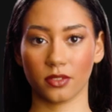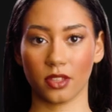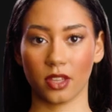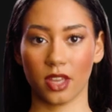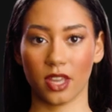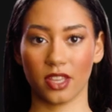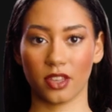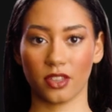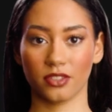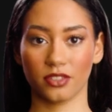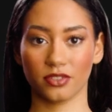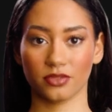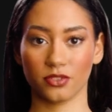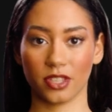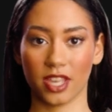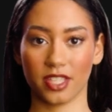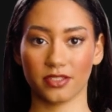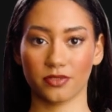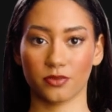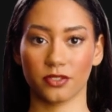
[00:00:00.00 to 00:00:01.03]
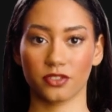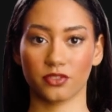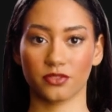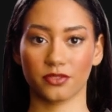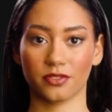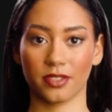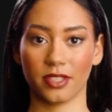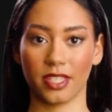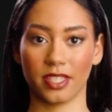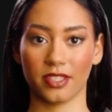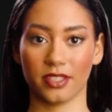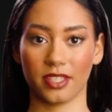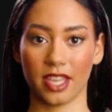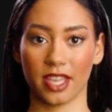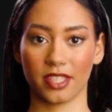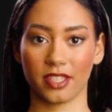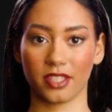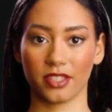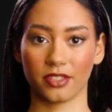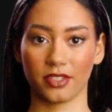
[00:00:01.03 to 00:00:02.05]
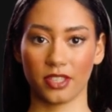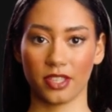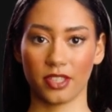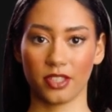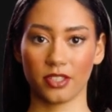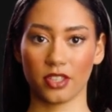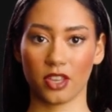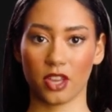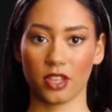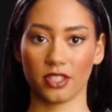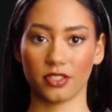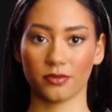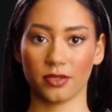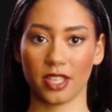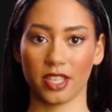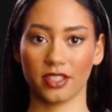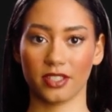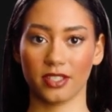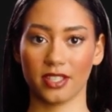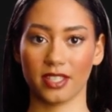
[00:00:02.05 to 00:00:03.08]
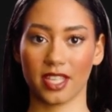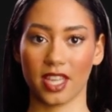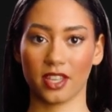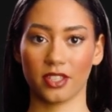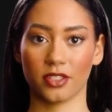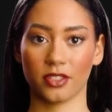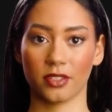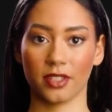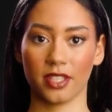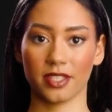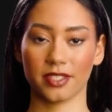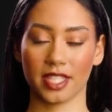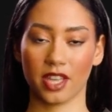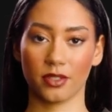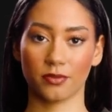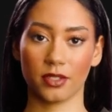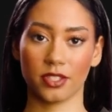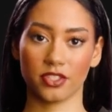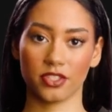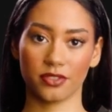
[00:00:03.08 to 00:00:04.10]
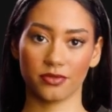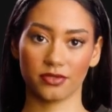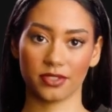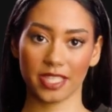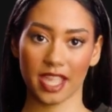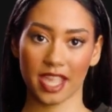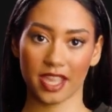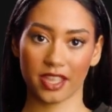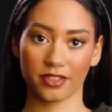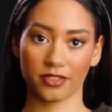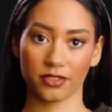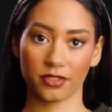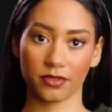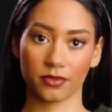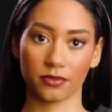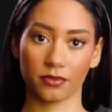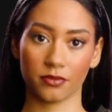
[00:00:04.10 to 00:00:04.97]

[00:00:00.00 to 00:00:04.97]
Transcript: Another tracks what you spend, and a third automatically calculates how much you've saved.